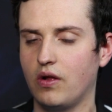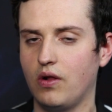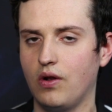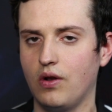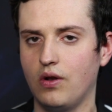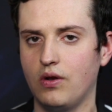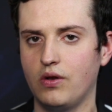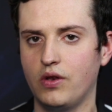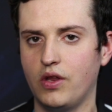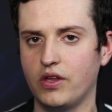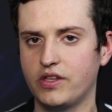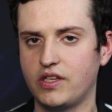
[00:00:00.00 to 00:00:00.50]

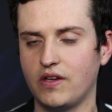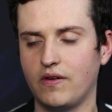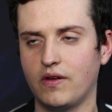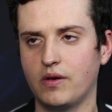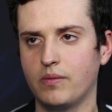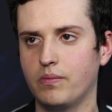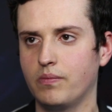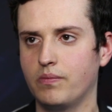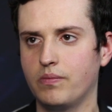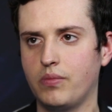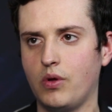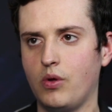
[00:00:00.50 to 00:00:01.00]
all, not
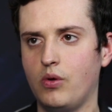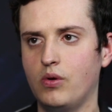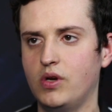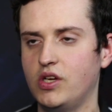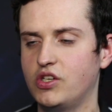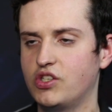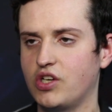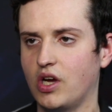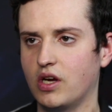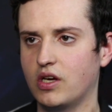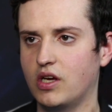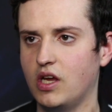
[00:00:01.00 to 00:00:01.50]
even
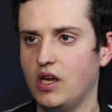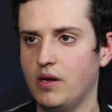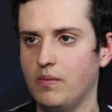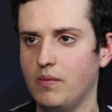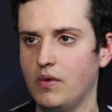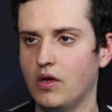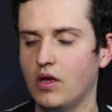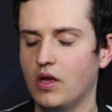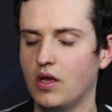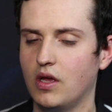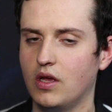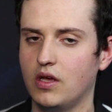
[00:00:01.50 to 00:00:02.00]
probably chunk
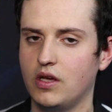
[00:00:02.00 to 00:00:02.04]
him.